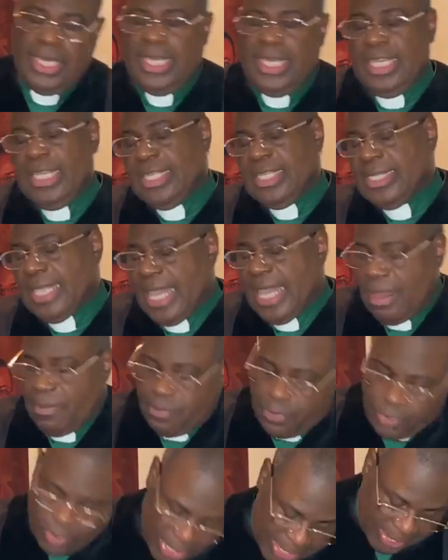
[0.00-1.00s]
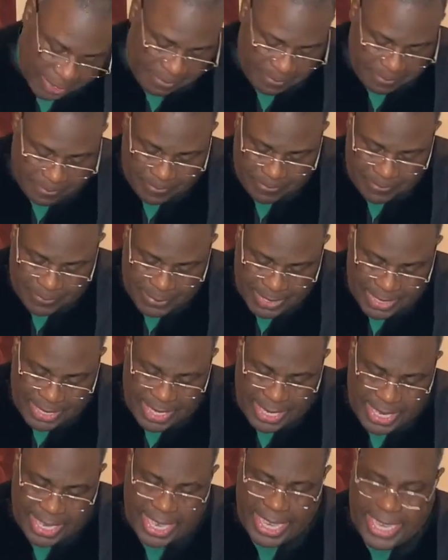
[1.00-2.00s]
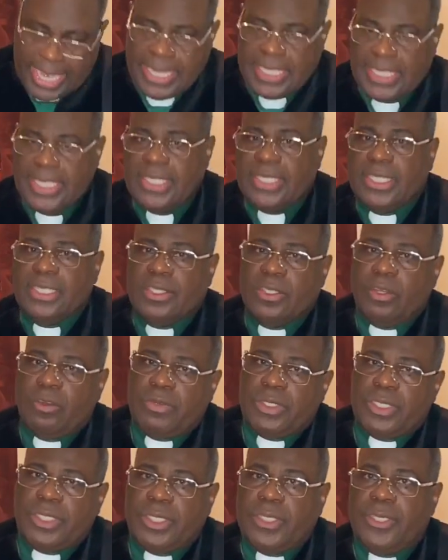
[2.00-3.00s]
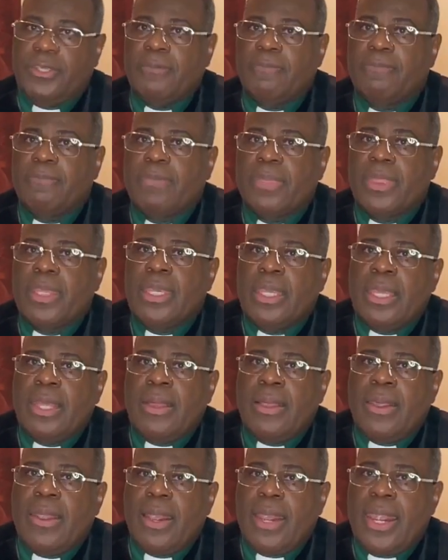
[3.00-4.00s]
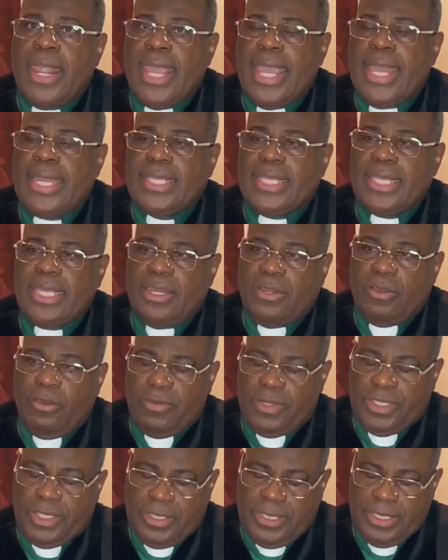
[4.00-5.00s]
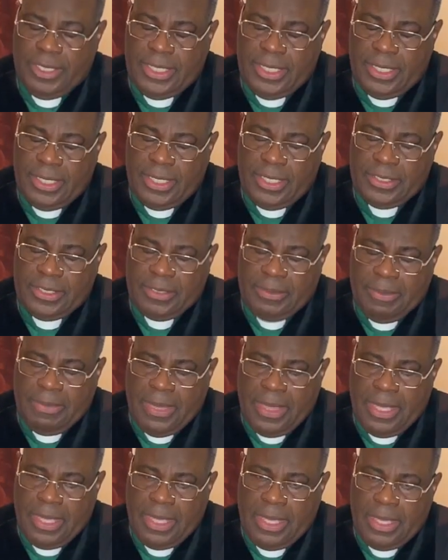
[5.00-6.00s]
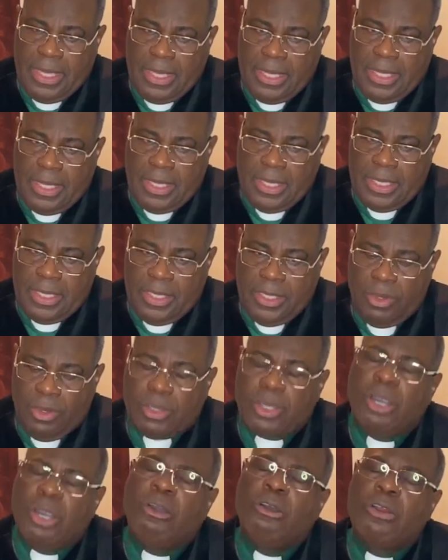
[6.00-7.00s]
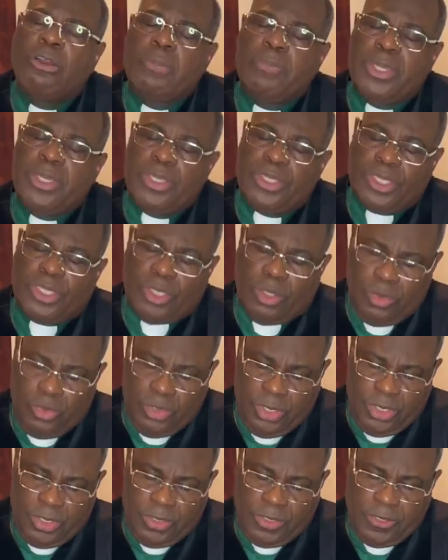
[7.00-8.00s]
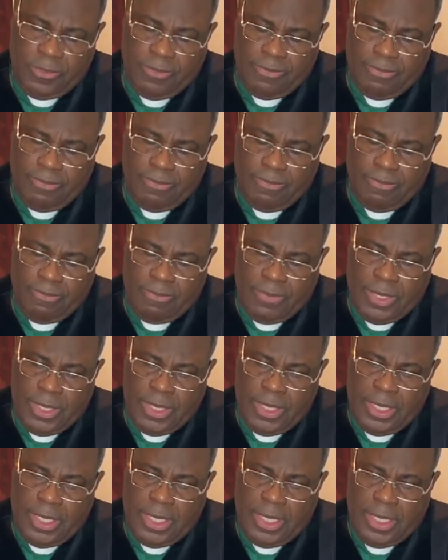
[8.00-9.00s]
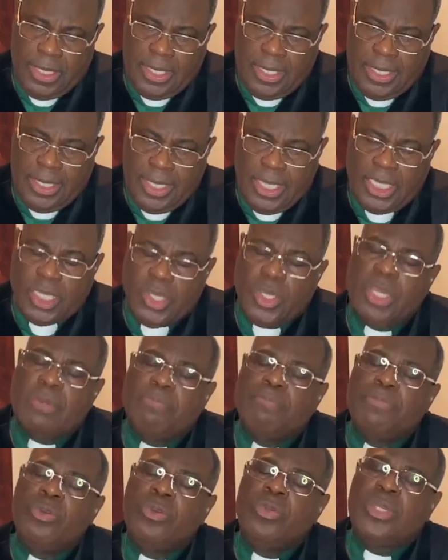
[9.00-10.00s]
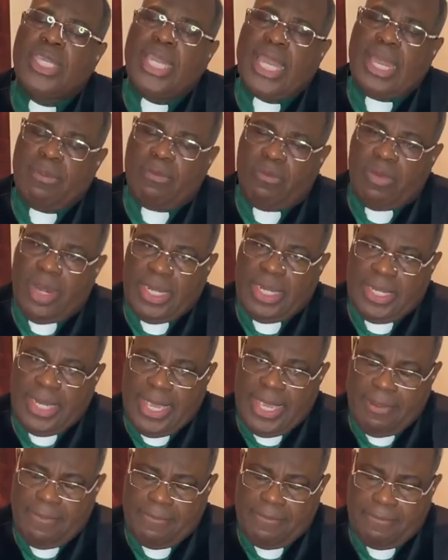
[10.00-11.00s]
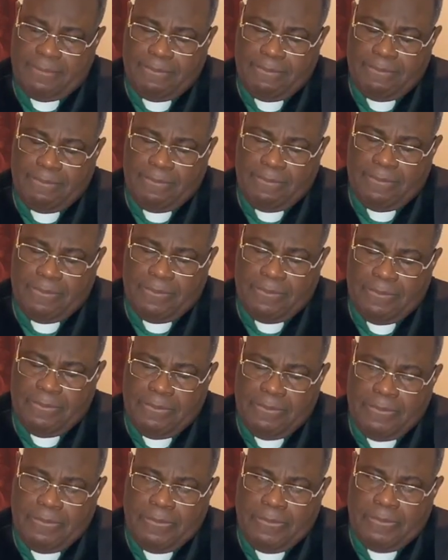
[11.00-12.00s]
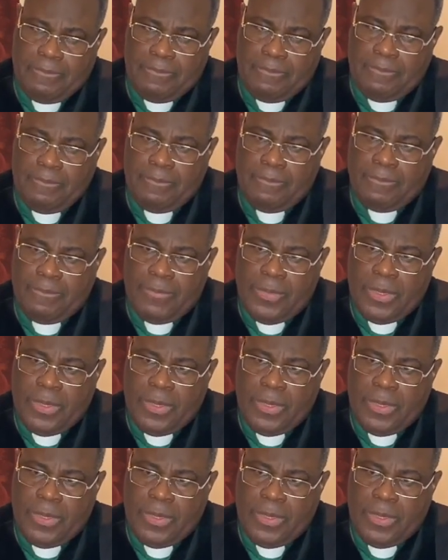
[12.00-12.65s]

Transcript: Is our prayer. Had to get this over to you. Had to get it over to you, dear hearts. You're called to be soldiers. And you're in boot camp right now. Mm-hmm. You